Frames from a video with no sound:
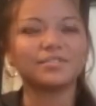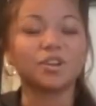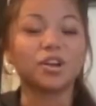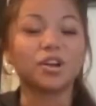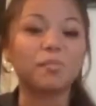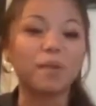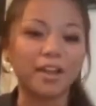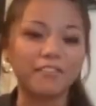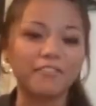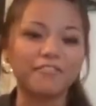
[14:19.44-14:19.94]
One
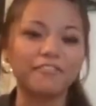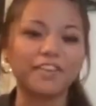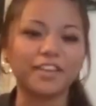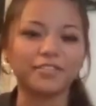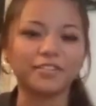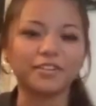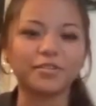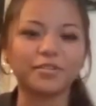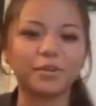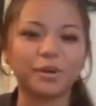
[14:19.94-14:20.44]
of my
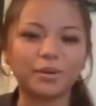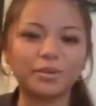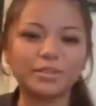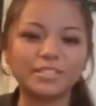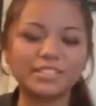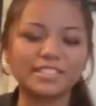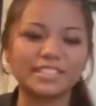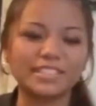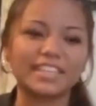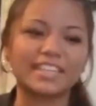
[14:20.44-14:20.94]
favorite
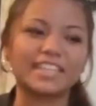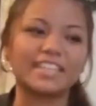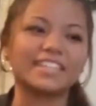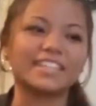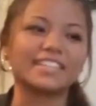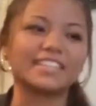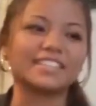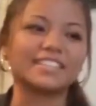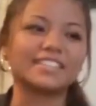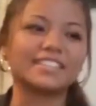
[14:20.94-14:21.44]
quotes
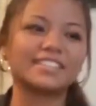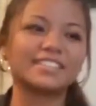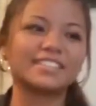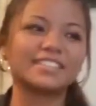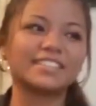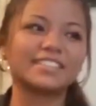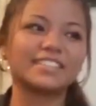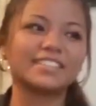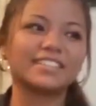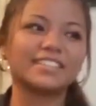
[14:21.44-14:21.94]
is
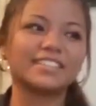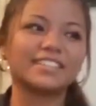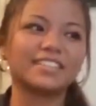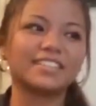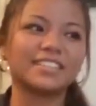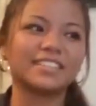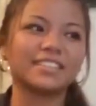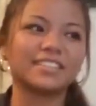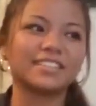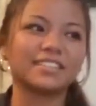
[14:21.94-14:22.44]

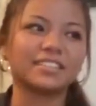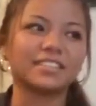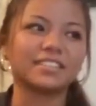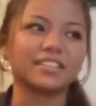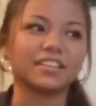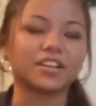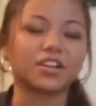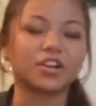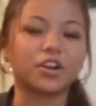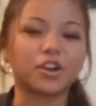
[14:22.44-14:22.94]

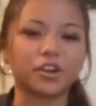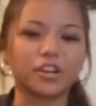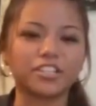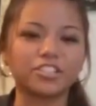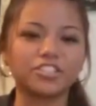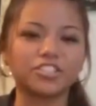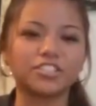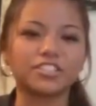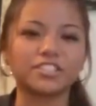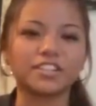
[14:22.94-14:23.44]

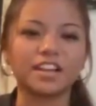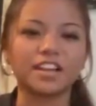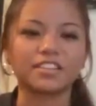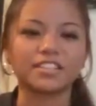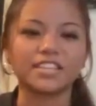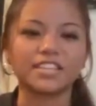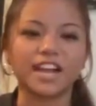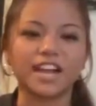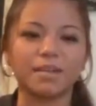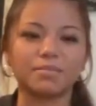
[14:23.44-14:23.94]
courage is
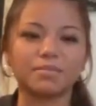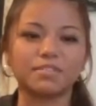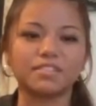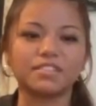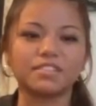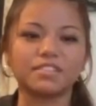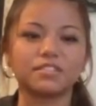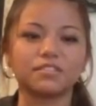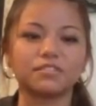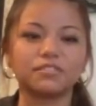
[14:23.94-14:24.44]
not the
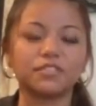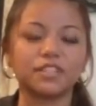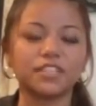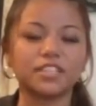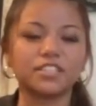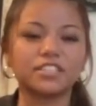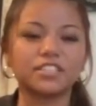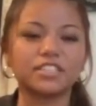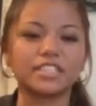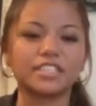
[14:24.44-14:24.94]
absence of
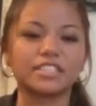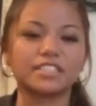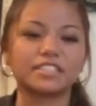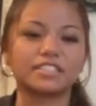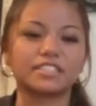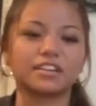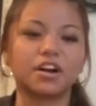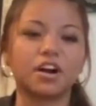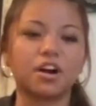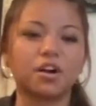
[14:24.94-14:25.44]
fear, it is
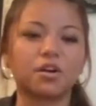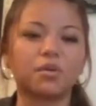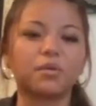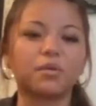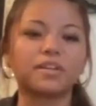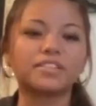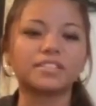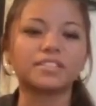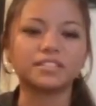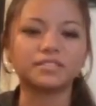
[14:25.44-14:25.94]
the
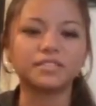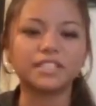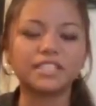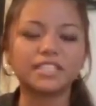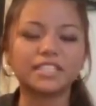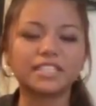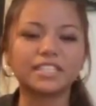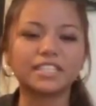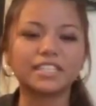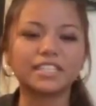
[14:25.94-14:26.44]
conquest of
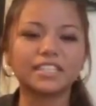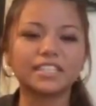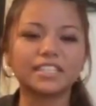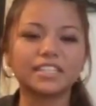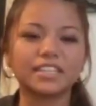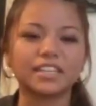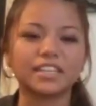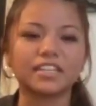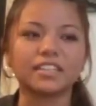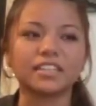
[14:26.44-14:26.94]
it.
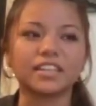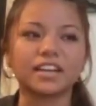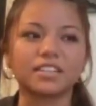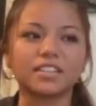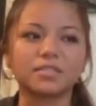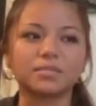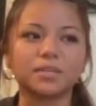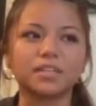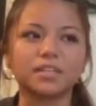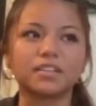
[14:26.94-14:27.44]
And
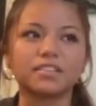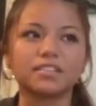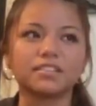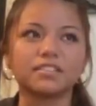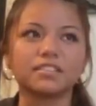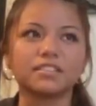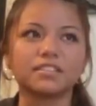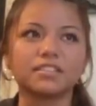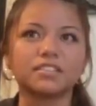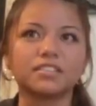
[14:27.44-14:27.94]
that's because
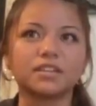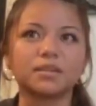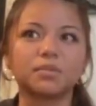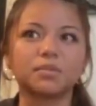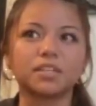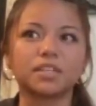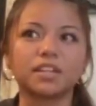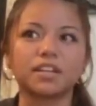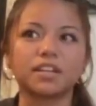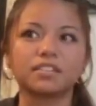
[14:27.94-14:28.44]
it's
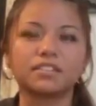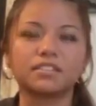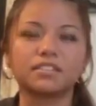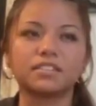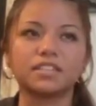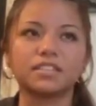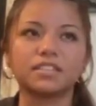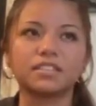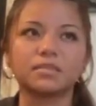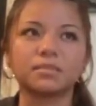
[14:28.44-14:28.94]
something that
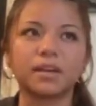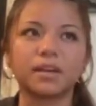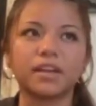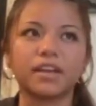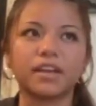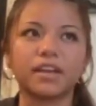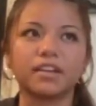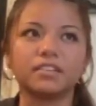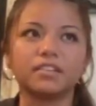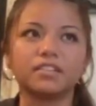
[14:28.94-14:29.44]
sticks in my
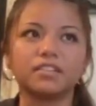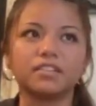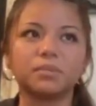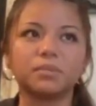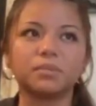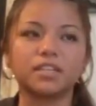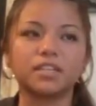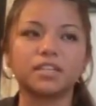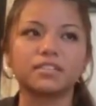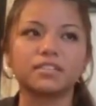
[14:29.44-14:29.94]
head
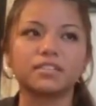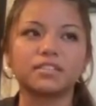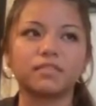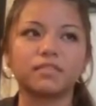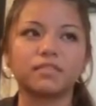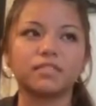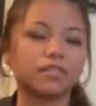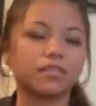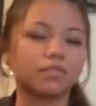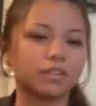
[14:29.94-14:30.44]
because
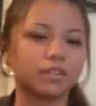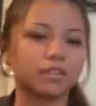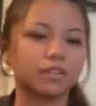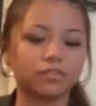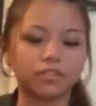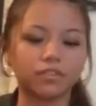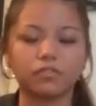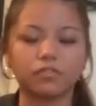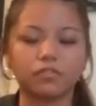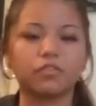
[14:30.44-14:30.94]
I've definitely
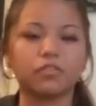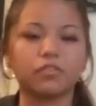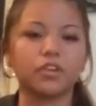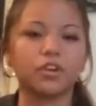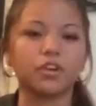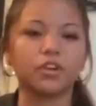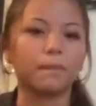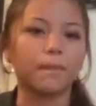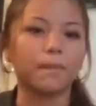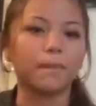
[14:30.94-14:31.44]
felt
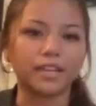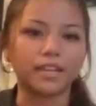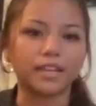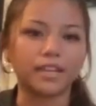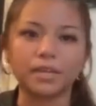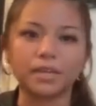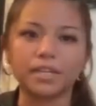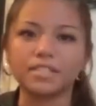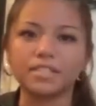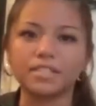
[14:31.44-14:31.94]
fear many,
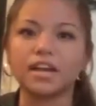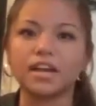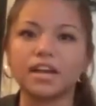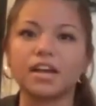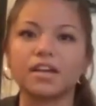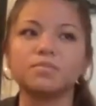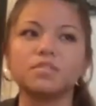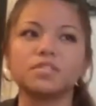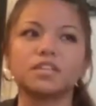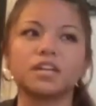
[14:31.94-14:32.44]
many
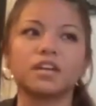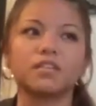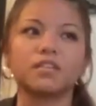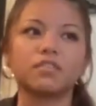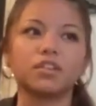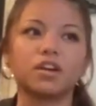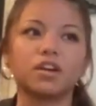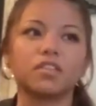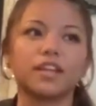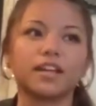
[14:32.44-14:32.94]
times, and
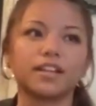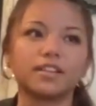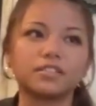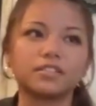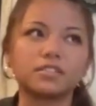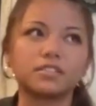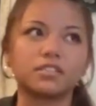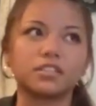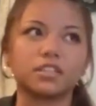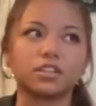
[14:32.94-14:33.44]
I've thought
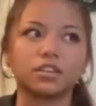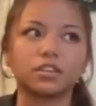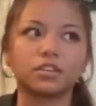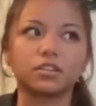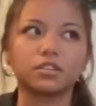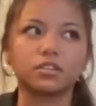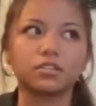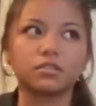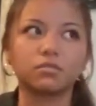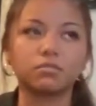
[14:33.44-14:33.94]
that's
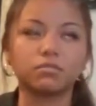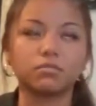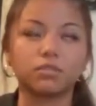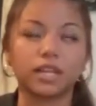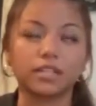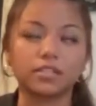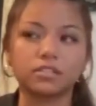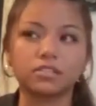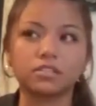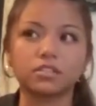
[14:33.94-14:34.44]

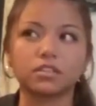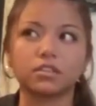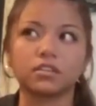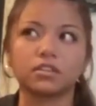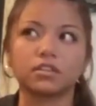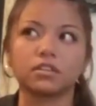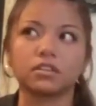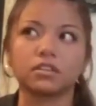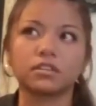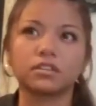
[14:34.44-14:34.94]

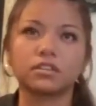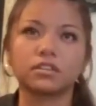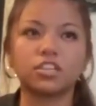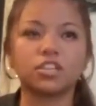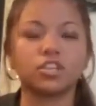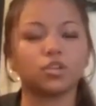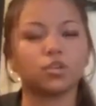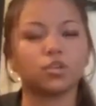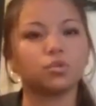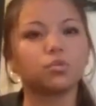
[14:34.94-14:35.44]
the
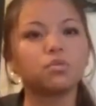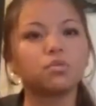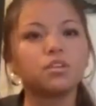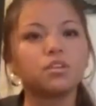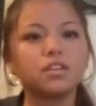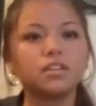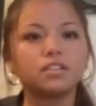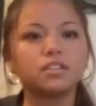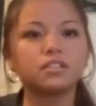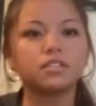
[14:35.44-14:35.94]
cue
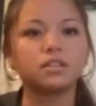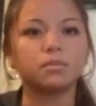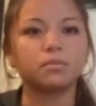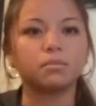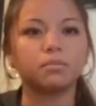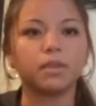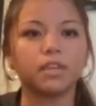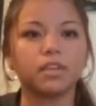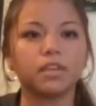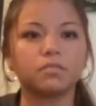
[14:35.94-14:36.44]
to
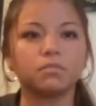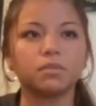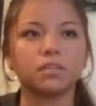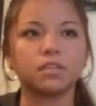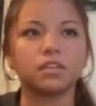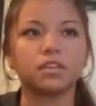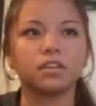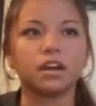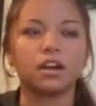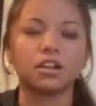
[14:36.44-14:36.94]
make me
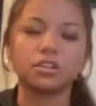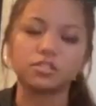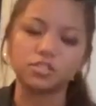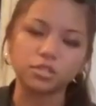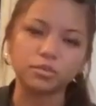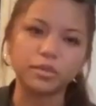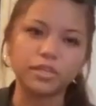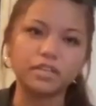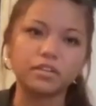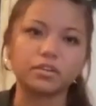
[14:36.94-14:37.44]
not
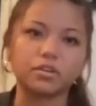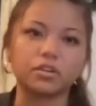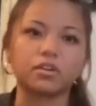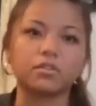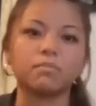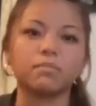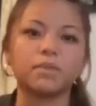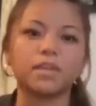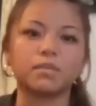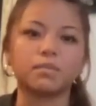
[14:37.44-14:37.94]
do it or
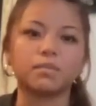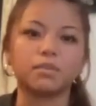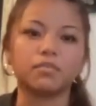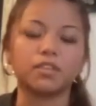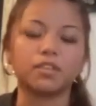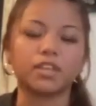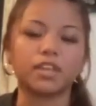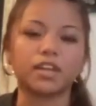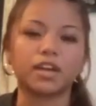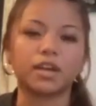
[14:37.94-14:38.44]
make me
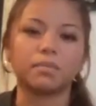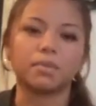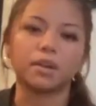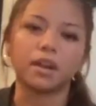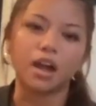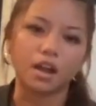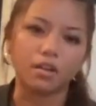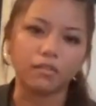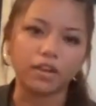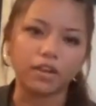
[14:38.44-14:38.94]
feel like I'm
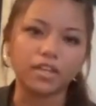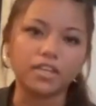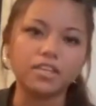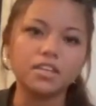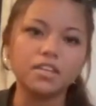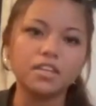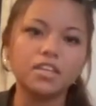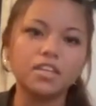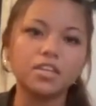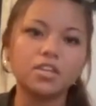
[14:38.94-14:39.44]
not
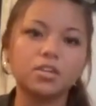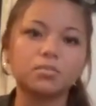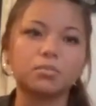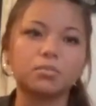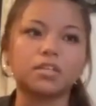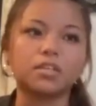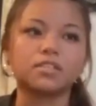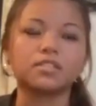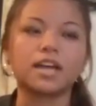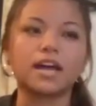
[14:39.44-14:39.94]
ready.
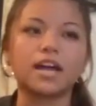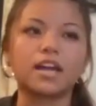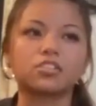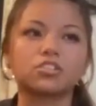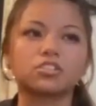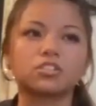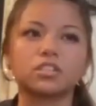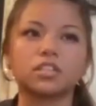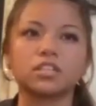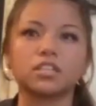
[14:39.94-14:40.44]
But it's
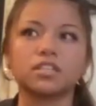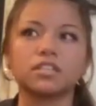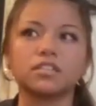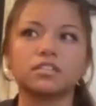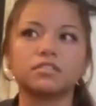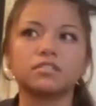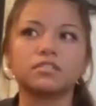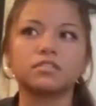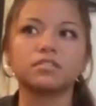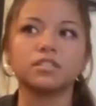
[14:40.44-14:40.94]

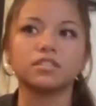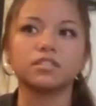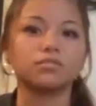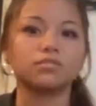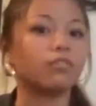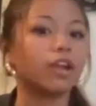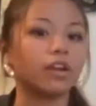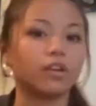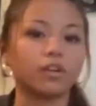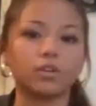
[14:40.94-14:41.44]

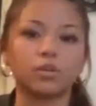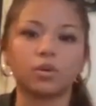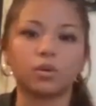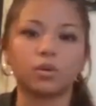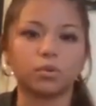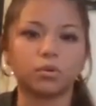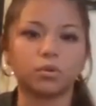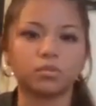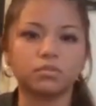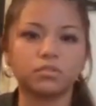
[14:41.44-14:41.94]
very
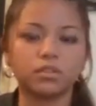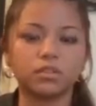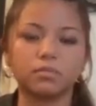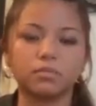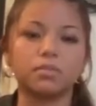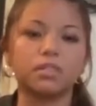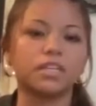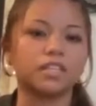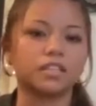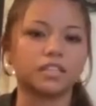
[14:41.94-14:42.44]
normal
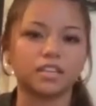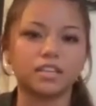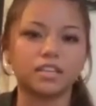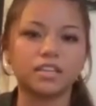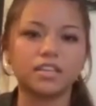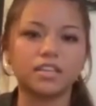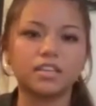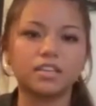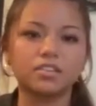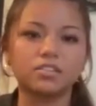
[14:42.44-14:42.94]
completely.